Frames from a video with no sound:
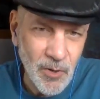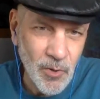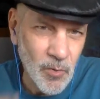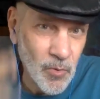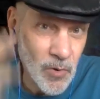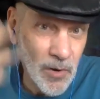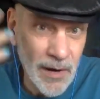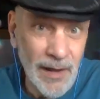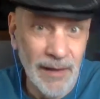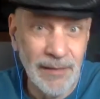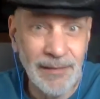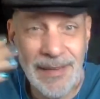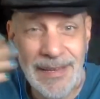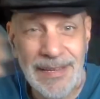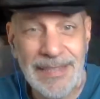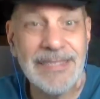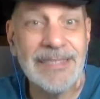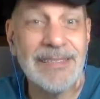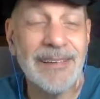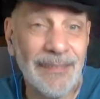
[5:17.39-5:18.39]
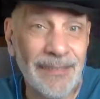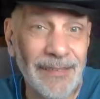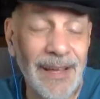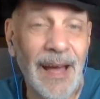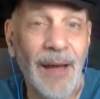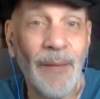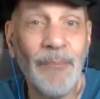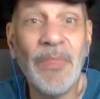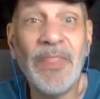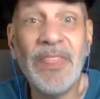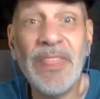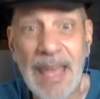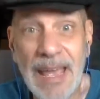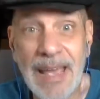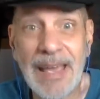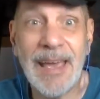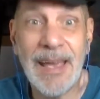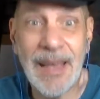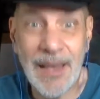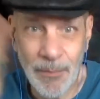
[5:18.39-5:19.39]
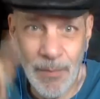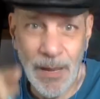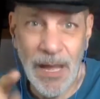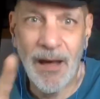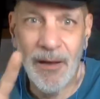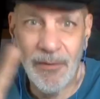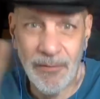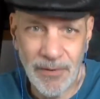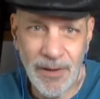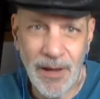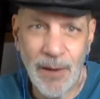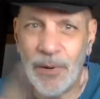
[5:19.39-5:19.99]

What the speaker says: or at least I'm thinking about.